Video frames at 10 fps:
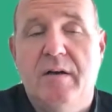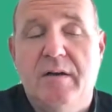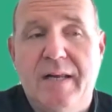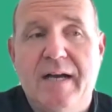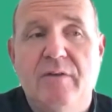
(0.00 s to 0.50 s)

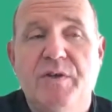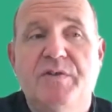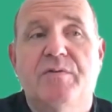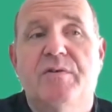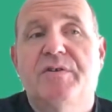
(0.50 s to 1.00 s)
cloud
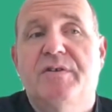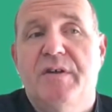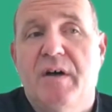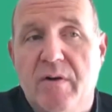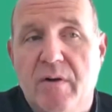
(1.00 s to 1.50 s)
resources
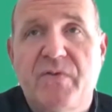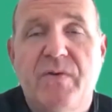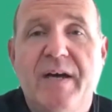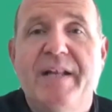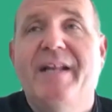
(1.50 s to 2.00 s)
are
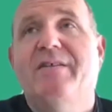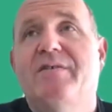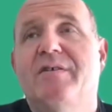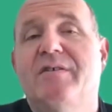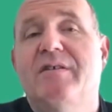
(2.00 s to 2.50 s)
also identity
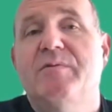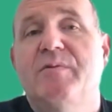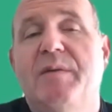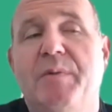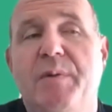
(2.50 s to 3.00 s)
systems,
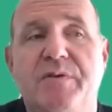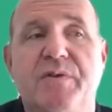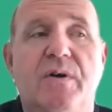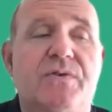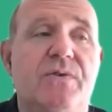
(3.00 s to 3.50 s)
right? But there's
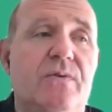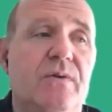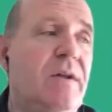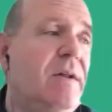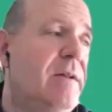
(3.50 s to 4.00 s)

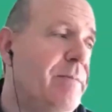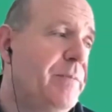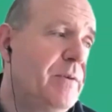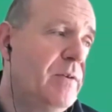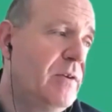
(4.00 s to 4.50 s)
also,
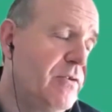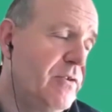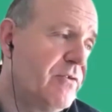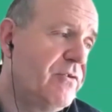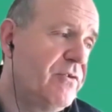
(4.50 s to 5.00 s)

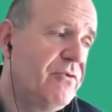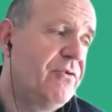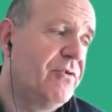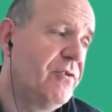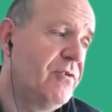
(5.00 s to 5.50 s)
your
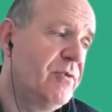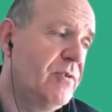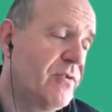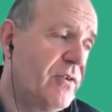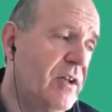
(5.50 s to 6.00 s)
traditional,
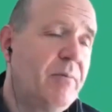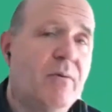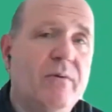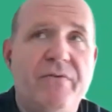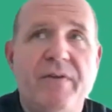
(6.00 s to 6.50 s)

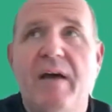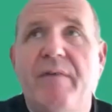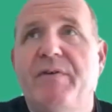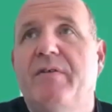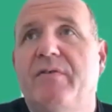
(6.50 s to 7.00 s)
SailPoint,
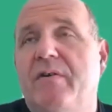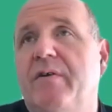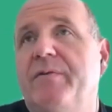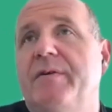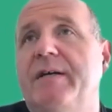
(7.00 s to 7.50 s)
Savient, and
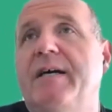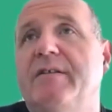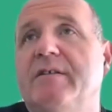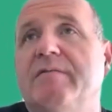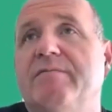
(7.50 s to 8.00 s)
other
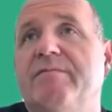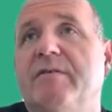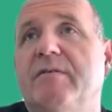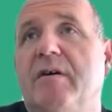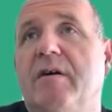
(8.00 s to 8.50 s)
kinds of,
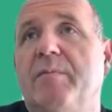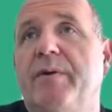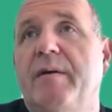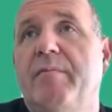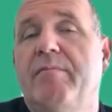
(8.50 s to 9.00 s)

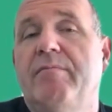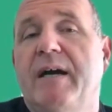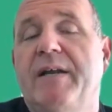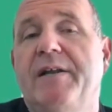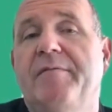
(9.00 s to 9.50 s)
on-prem
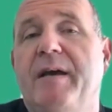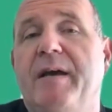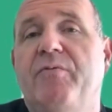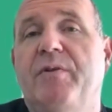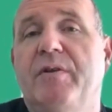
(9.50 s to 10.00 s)
identity
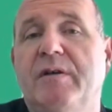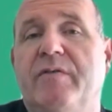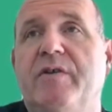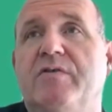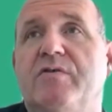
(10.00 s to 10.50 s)
management and
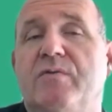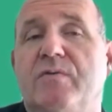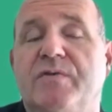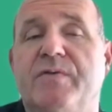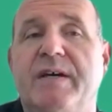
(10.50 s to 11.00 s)
governance
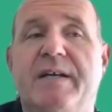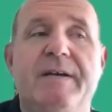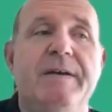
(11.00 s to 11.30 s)
tools, right?